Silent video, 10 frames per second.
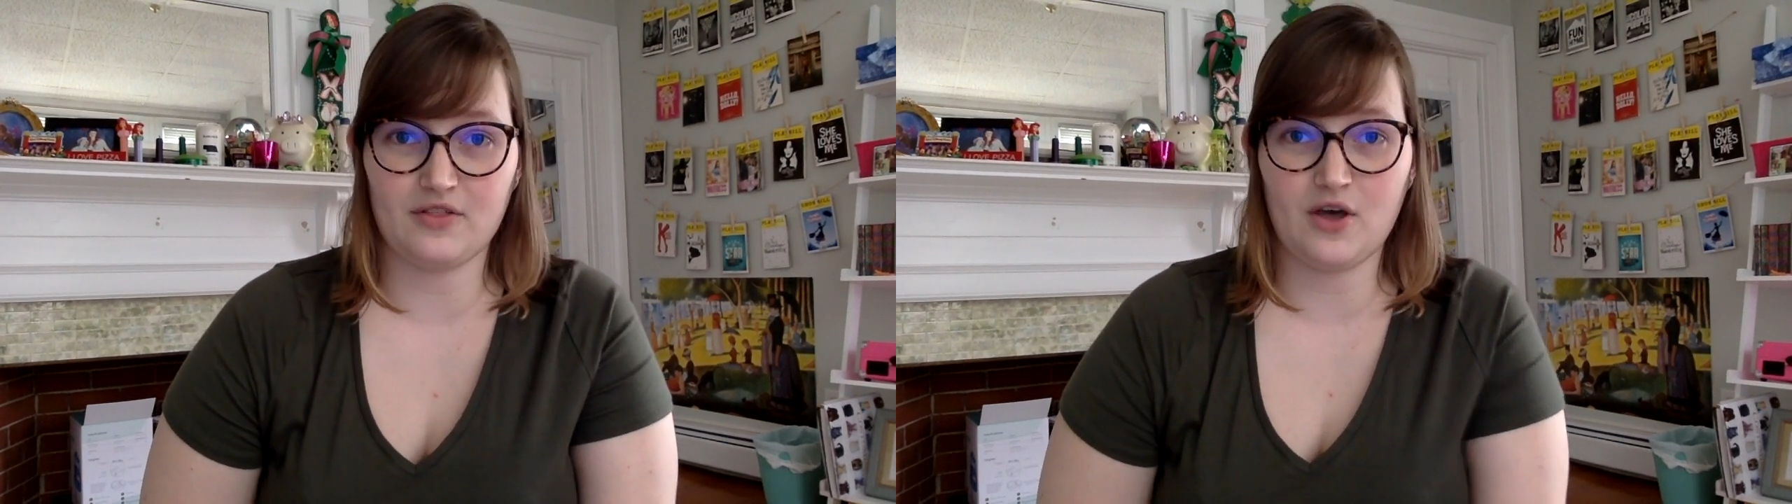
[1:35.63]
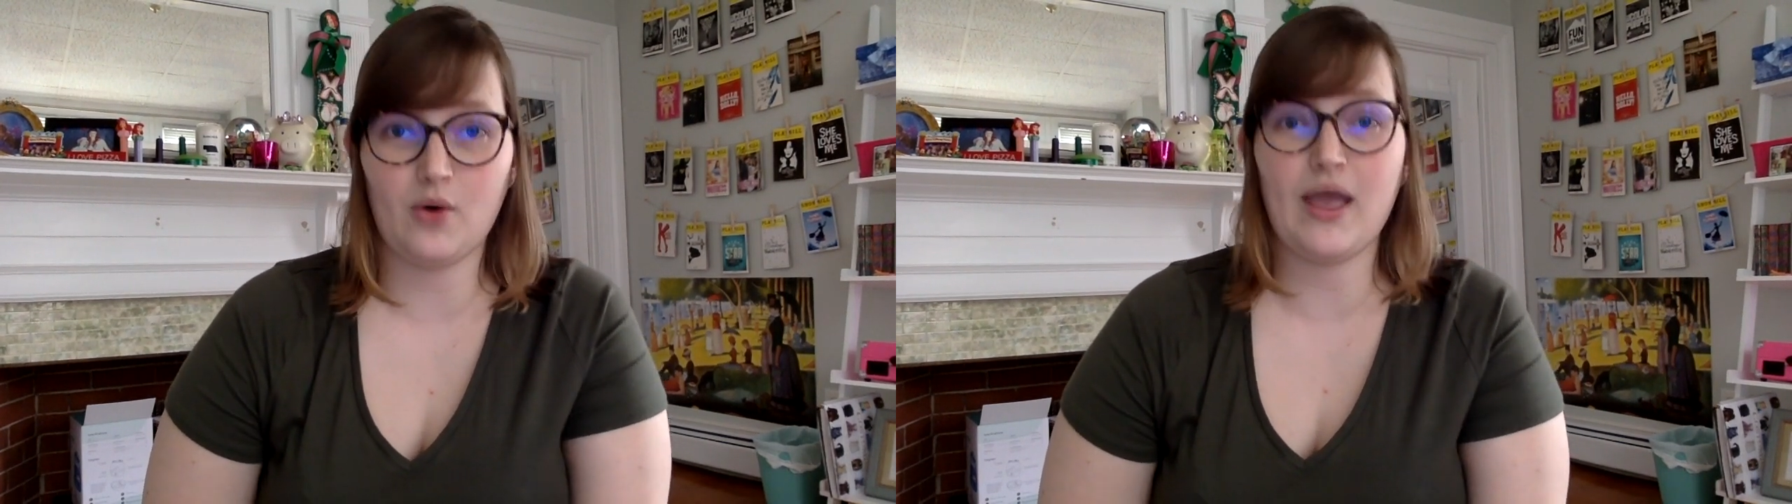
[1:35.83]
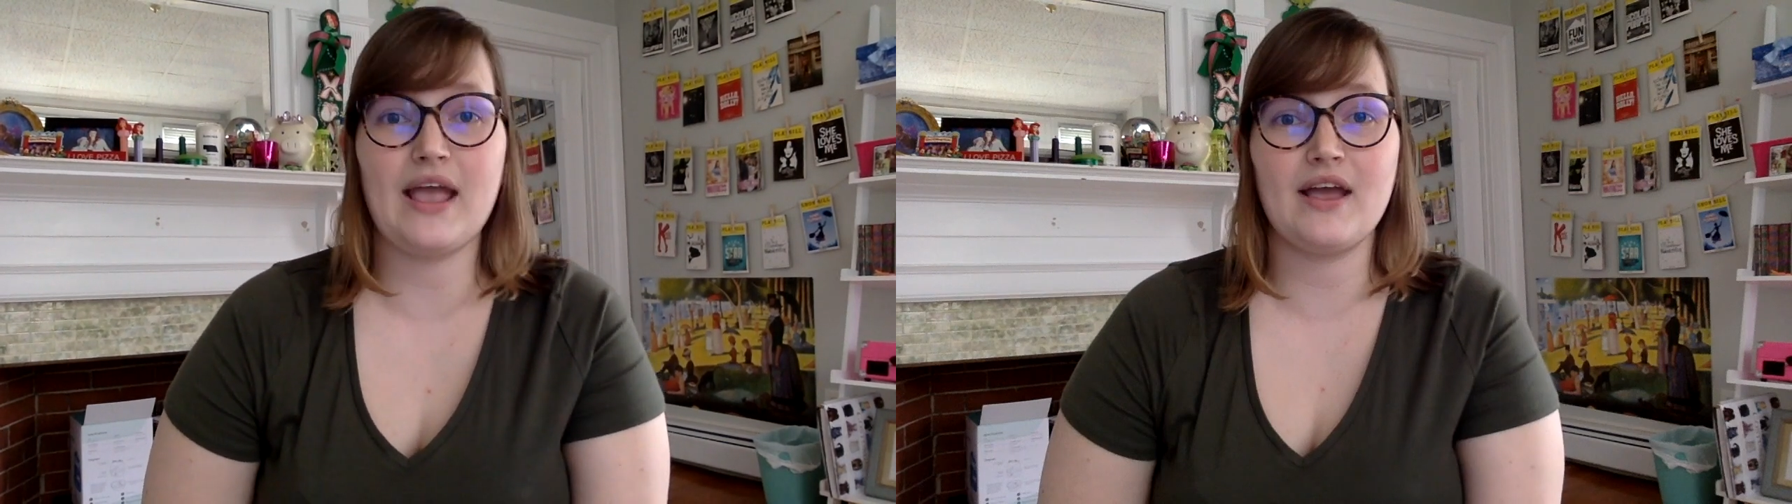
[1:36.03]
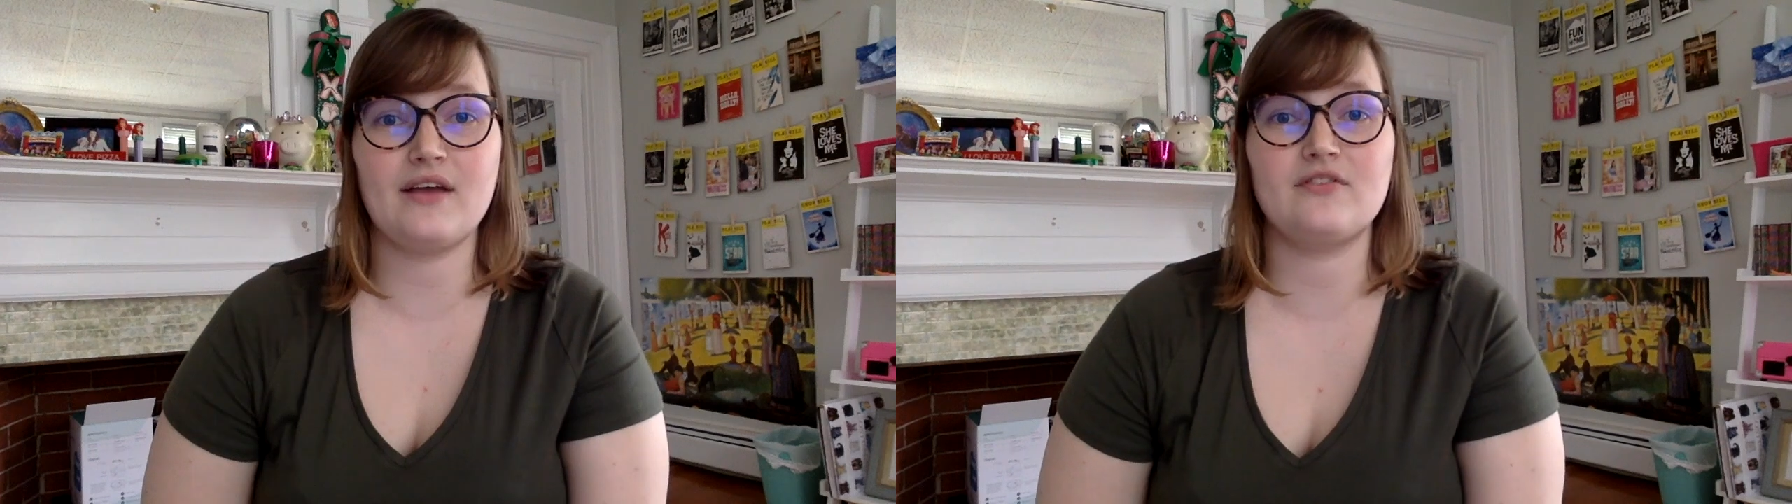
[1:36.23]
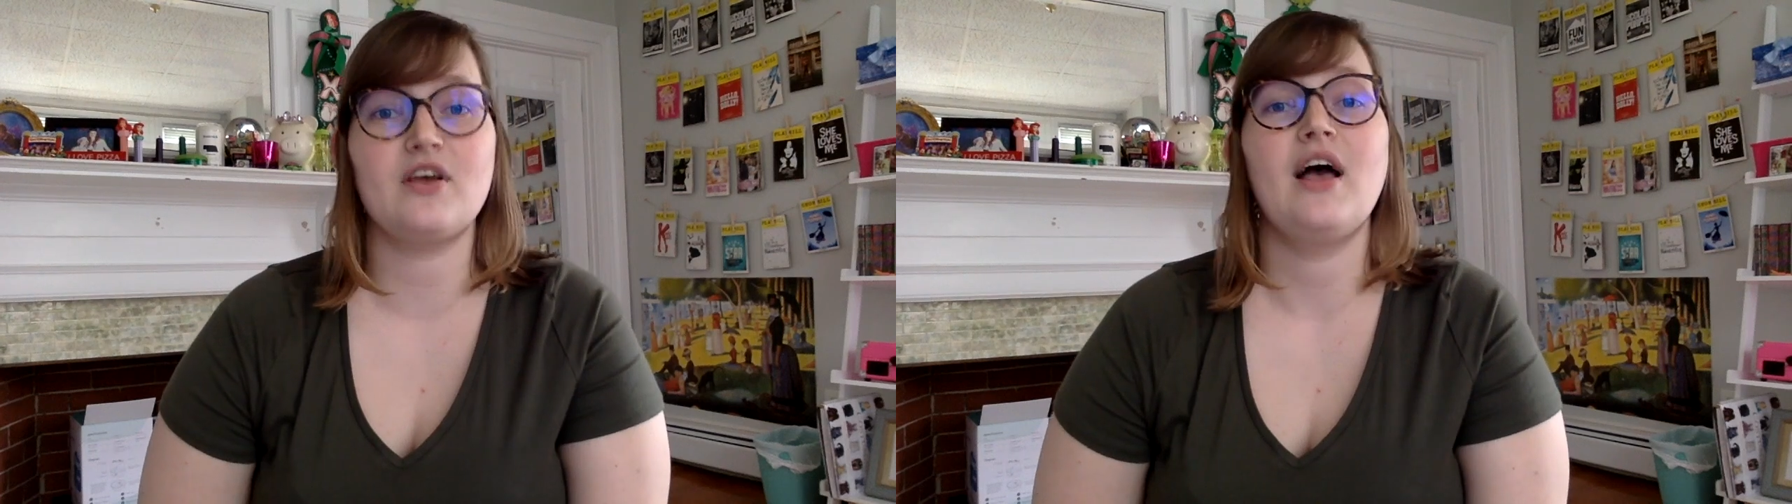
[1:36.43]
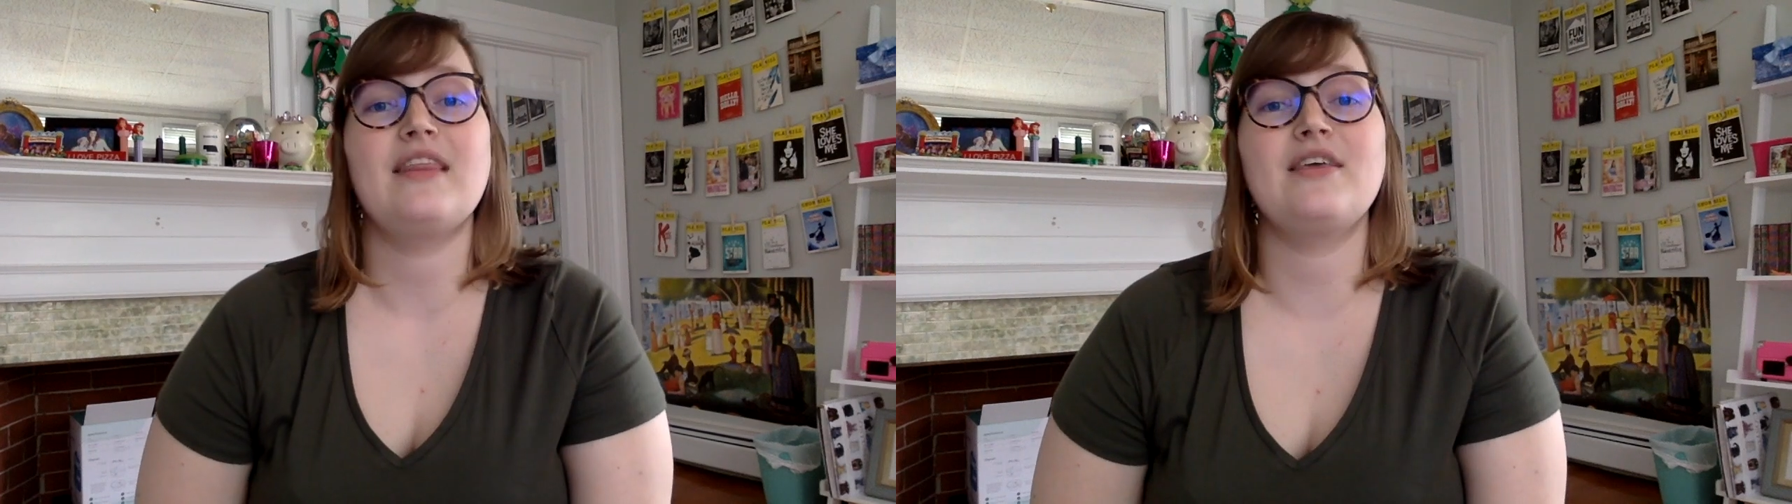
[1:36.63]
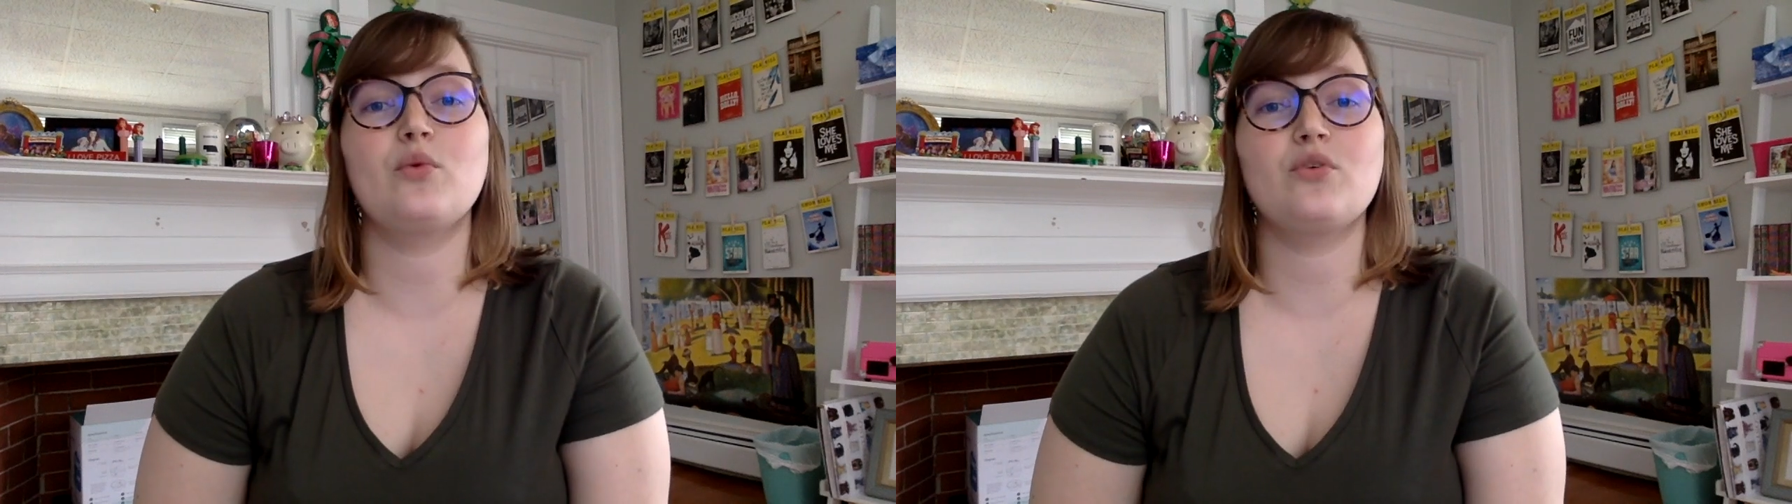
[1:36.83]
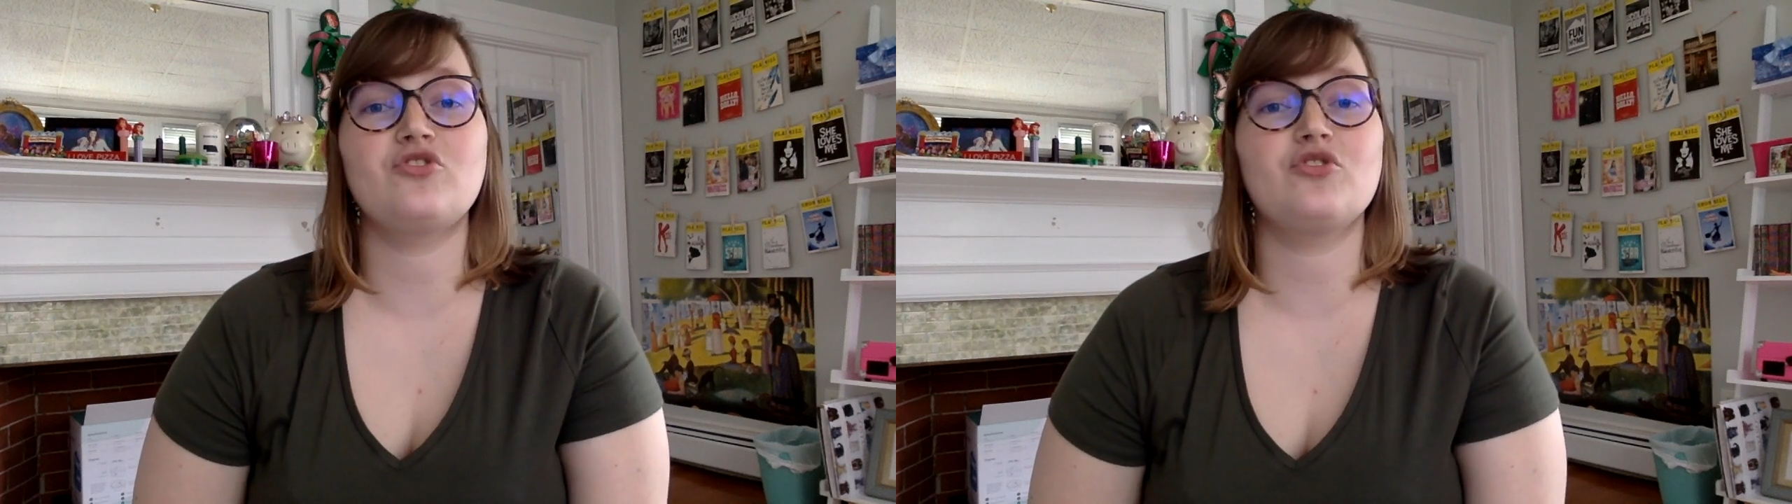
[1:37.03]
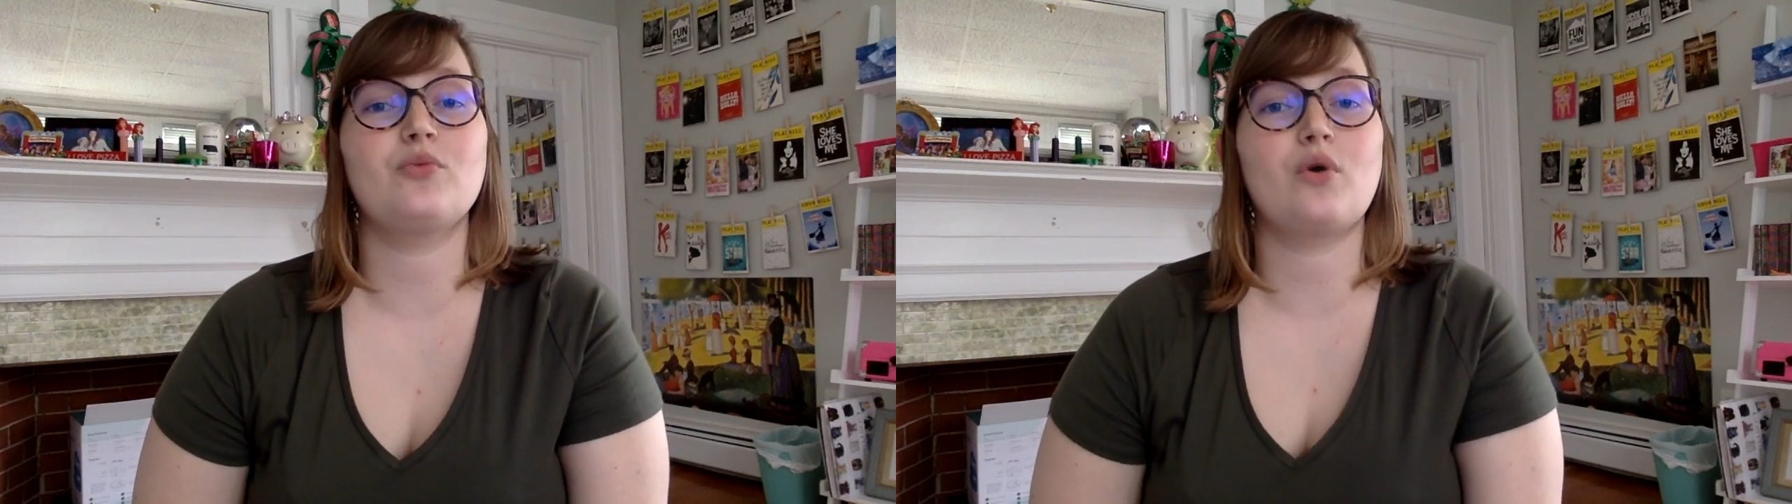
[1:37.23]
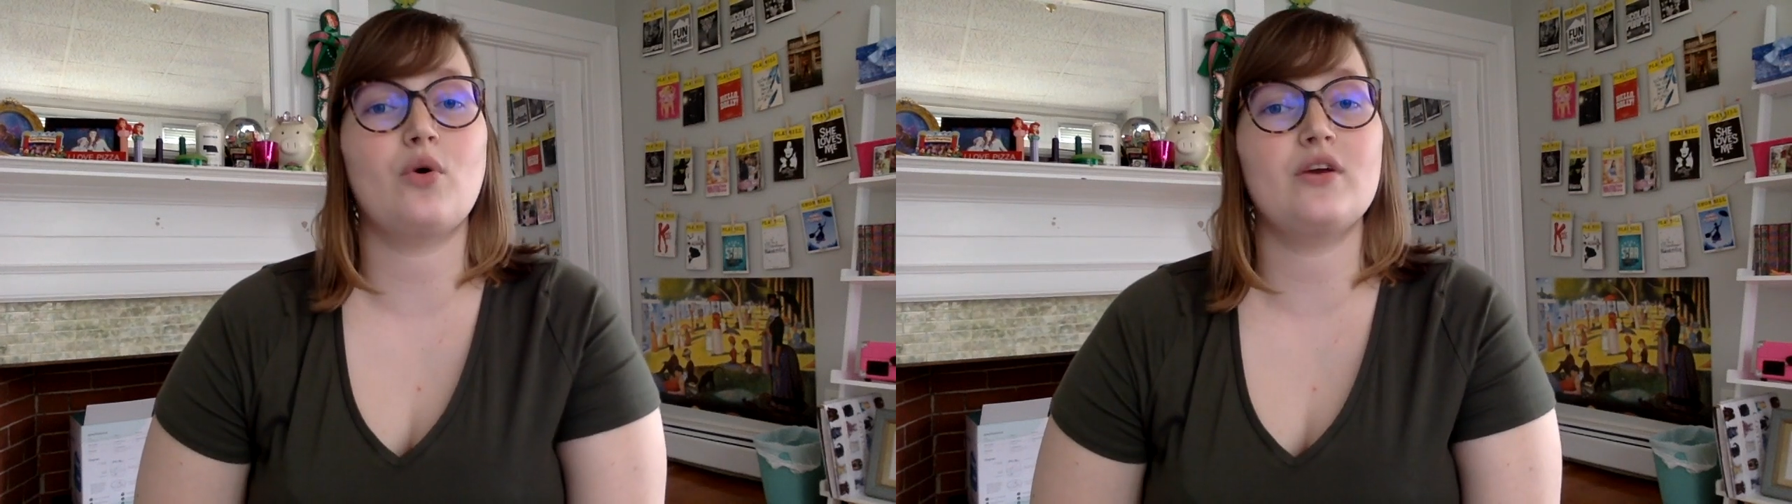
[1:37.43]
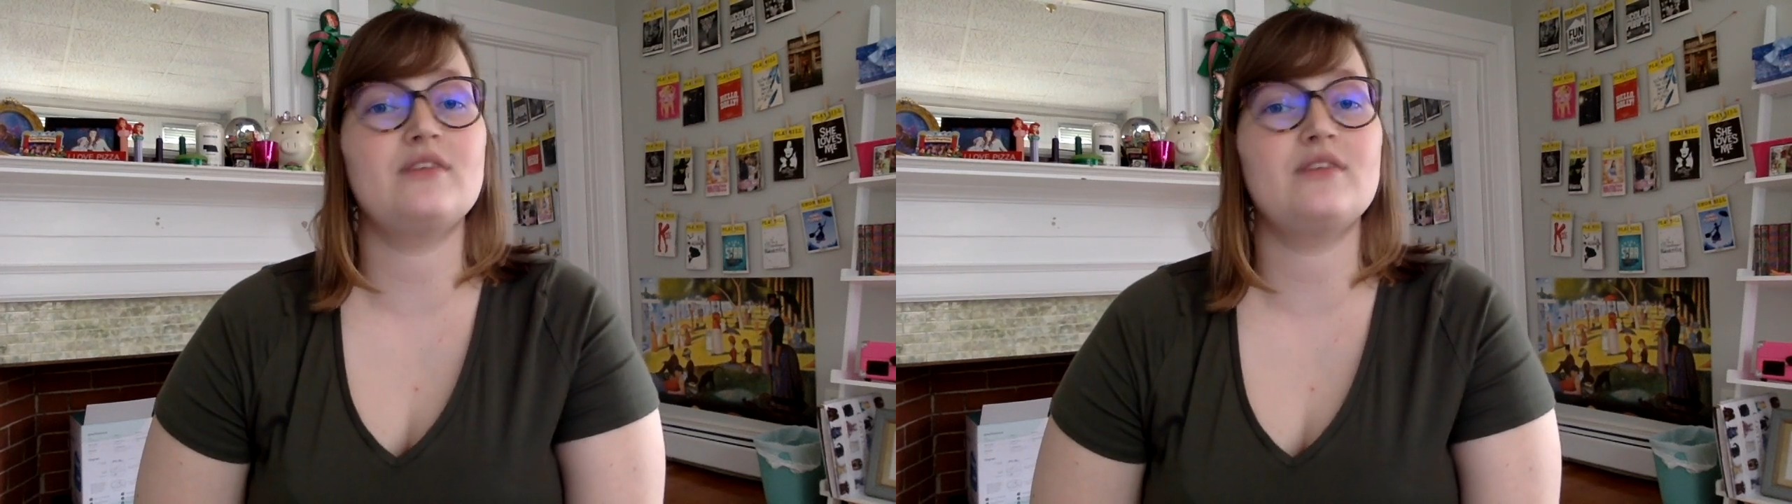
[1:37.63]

though, and the original recording